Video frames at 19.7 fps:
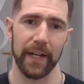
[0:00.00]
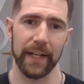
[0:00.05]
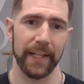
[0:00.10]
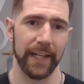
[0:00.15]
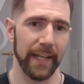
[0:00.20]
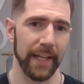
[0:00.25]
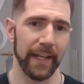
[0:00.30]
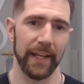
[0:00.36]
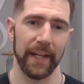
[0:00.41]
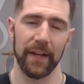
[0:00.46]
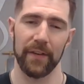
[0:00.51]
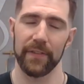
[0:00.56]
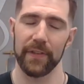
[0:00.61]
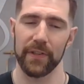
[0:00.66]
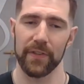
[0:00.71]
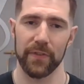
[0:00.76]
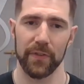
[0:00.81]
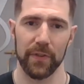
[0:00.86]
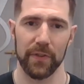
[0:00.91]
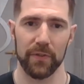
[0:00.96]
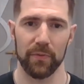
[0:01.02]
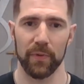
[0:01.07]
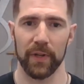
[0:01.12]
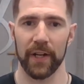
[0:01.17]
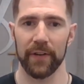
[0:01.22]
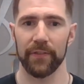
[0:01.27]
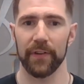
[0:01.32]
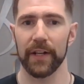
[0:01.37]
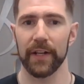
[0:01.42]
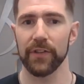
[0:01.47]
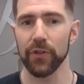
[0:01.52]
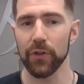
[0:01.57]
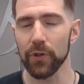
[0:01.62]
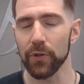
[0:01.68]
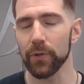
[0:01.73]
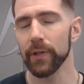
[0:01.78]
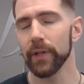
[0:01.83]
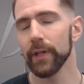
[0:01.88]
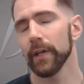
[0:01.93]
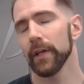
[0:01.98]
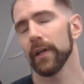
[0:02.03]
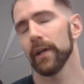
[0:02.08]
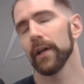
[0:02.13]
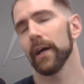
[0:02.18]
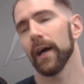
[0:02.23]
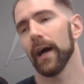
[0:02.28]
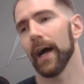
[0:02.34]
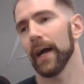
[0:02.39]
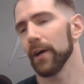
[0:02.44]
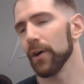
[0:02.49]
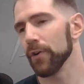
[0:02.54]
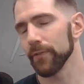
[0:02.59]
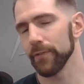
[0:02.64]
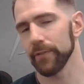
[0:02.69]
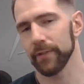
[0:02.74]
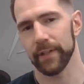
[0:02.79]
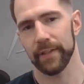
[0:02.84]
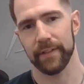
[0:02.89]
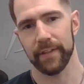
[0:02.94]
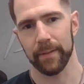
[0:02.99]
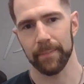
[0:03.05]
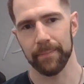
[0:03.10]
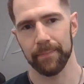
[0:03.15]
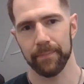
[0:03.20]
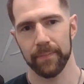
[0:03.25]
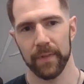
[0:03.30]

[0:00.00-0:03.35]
I can't have these foods. Whenever I do, I overeat them.